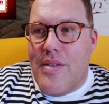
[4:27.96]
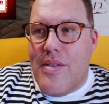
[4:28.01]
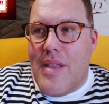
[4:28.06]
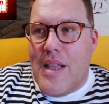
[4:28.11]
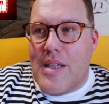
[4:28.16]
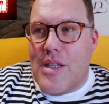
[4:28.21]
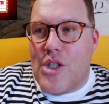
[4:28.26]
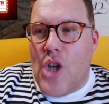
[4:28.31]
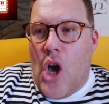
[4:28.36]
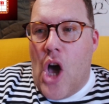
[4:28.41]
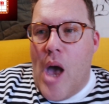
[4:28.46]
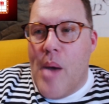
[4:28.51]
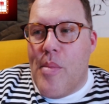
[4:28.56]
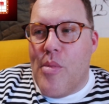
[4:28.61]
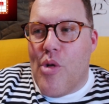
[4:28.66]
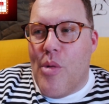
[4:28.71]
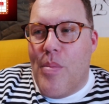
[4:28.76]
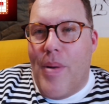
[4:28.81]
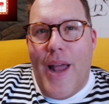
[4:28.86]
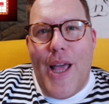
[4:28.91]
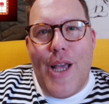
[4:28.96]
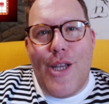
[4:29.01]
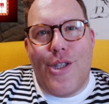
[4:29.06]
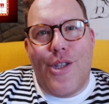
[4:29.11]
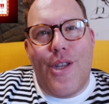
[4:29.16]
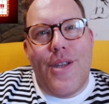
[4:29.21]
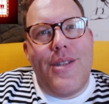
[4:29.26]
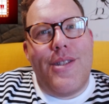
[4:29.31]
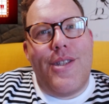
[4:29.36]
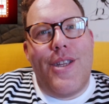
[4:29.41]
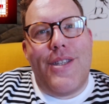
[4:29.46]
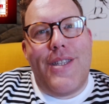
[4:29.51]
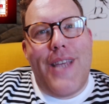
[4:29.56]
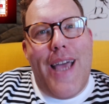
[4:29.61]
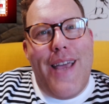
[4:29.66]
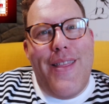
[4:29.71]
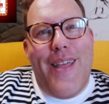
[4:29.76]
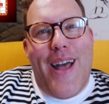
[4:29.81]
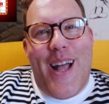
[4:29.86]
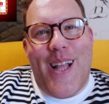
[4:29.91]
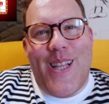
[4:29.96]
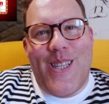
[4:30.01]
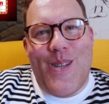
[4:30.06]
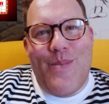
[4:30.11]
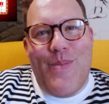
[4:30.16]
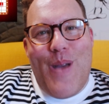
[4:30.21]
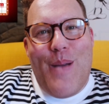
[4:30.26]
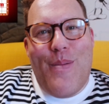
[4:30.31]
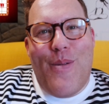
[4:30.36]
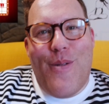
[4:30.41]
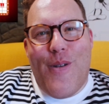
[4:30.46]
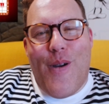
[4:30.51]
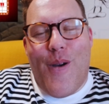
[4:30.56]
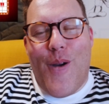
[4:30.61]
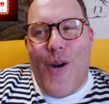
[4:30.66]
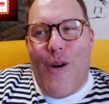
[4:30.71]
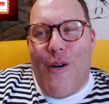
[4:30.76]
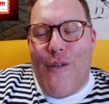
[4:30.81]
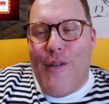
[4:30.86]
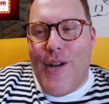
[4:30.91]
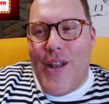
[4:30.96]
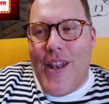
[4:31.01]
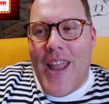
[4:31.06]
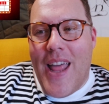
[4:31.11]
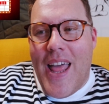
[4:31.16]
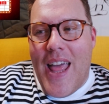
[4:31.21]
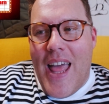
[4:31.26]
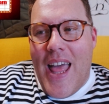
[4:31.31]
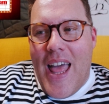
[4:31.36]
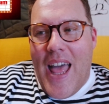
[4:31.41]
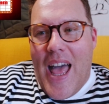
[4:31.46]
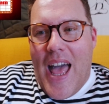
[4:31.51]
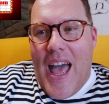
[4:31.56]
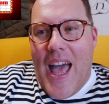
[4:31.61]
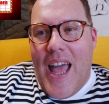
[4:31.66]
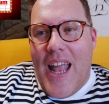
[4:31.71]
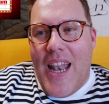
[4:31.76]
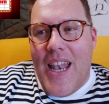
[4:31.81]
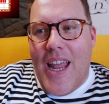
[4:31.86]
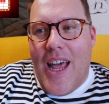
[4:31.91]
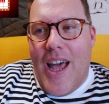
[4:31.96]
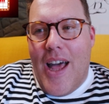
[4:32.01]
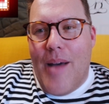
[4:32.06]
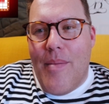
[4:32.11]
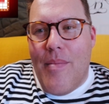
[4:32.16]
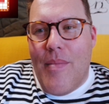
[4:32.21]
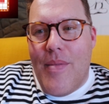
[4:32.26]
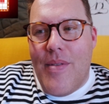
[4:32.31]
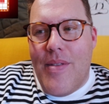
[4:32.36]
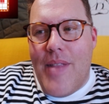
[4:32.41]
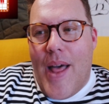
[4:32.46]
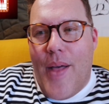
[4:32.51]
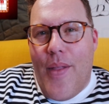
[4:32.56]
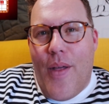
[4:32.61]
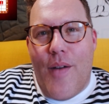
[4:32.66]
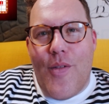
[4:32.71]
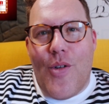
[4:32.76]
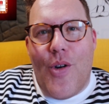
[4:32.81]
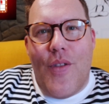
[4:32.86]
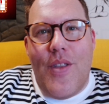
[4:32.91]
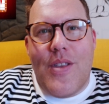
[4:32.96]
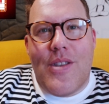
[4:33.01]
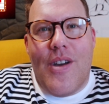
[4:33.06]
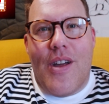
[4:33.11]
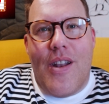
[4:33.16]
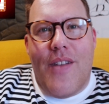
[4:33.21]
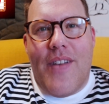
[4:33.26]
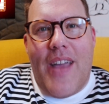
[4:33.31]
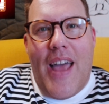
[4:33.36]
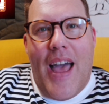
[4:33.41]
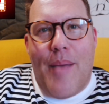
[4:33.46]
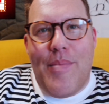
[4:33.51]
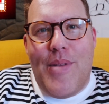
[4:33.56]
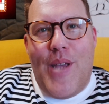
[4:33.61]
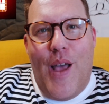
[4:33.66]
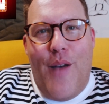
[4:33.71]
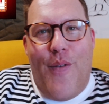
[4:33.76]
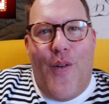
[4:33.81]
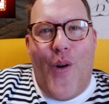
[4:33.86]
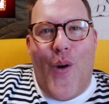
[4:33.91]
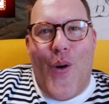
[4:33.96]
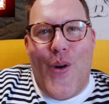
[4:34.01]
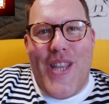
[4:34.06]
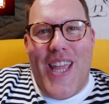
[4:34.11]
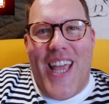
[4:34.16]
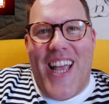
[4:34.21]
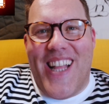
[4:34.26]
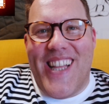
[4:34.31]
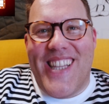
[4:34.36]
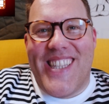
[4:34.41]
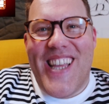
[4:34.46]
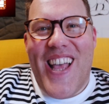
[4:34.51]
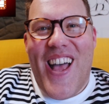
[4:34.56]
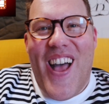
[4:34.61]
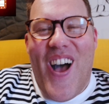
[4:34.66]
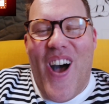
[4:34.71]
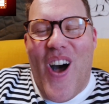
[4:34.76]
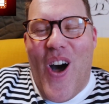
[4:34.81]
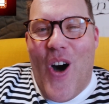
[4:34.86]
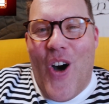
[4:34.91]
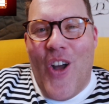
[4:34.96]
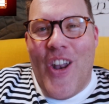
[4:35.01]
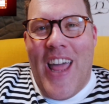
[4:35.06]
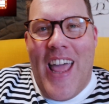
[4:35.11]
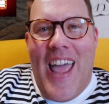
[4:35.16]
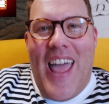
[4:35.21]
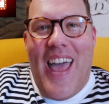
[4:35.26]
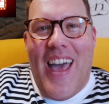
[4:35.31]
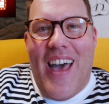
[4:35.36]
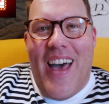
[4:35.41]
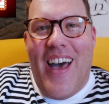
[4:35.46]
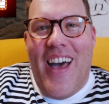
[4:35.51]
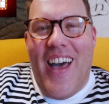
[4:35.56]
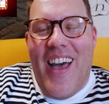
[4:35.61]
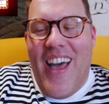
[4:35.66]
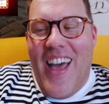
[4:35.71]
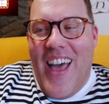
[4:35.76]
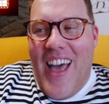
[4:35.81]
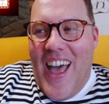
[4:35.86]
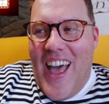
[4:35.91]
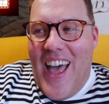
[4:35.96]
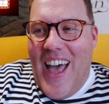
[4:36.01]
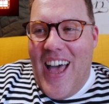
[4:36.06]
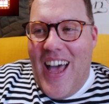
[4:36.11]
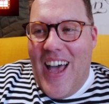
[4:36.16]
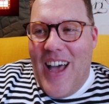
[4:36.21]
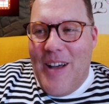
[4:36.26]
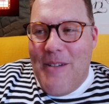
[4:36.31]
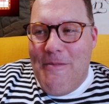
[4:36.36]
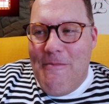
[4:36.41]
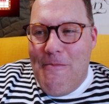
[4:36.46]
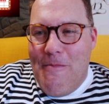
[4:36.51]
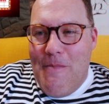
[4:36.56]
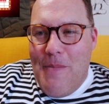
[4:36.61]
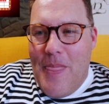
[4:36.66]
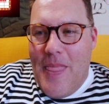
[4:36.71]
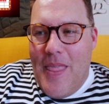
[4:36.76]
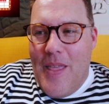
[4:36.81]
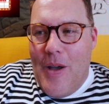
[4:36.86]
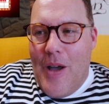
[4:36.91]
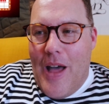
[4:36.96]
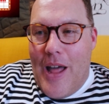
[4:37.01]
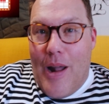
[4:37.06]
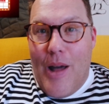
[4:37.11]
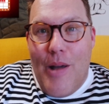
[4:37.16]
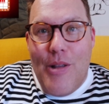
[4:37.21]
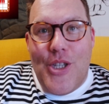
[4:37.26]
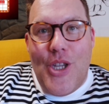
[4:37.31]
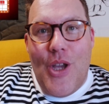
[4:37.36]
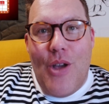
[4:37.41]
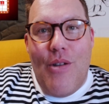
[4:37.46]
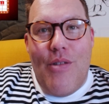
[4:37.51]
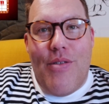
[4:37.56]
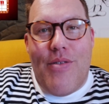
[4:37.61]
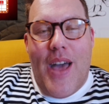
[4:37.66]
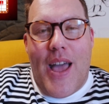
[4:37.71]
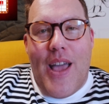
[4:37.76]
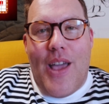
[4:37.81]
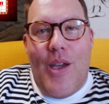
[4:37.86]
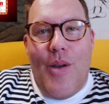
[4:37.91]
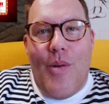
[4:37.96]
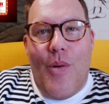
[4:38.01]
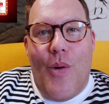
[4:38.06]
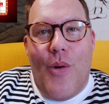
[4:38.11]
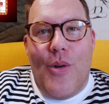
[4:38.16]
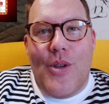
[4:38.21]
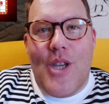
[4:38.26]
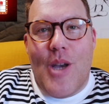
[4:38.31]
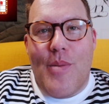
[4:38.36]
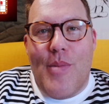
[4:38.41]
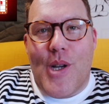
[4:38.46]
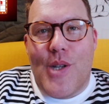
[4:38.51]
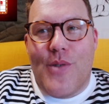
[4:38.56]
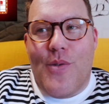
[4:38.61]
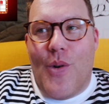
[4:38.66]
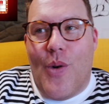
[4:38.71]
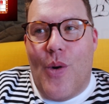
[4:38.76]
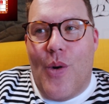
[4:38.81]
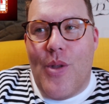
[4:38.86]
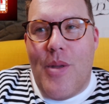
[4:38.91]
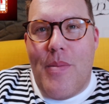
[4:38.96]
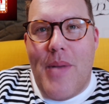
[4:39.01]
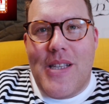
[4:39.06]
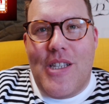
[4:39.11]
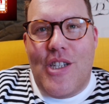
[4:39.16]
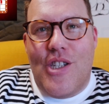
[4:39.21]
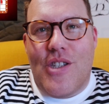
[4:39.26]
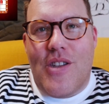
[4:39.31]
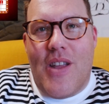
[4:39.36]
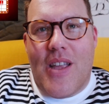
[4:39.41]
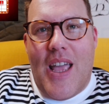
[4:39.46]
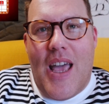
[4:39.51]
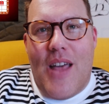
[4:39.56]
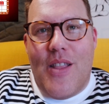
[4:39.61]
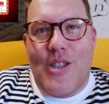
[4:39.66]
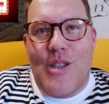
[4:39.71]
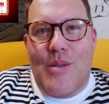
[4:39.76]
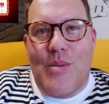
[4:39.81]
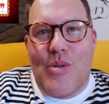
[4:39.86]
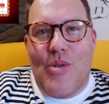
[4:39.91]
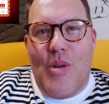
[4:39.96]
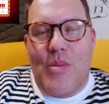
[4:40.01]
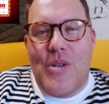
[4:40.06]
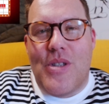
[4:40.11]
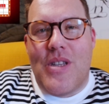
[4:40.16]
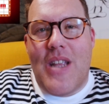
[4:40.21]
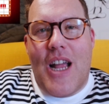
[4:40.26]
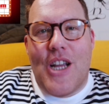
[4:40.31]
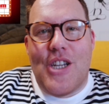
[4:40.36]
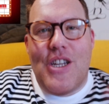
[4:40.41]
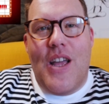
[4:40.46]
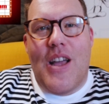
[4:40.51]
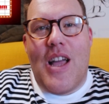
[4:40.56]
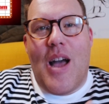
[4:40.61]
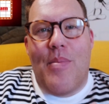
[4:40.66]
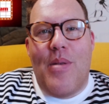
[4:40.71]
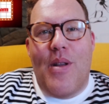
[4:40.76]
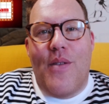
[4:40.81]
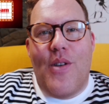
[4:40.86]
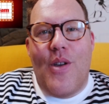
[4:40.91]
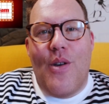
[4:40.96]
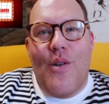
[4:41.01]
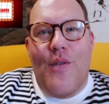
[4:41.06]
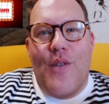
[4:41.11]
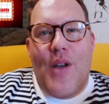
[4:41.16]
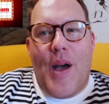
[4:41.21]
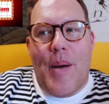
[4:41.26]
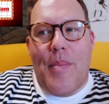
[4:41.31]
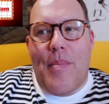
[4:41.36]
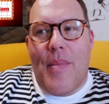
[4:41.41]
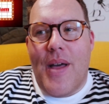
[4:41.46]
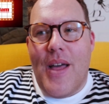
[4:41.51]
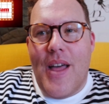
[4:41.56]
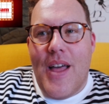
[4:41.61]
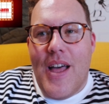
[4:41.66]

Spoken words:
a time or a place to say that to people very often. And now that I've got this kind of captive audience on here, and I do thank you all so much for the messages I get, the subscriptions, and actually a couple of you have come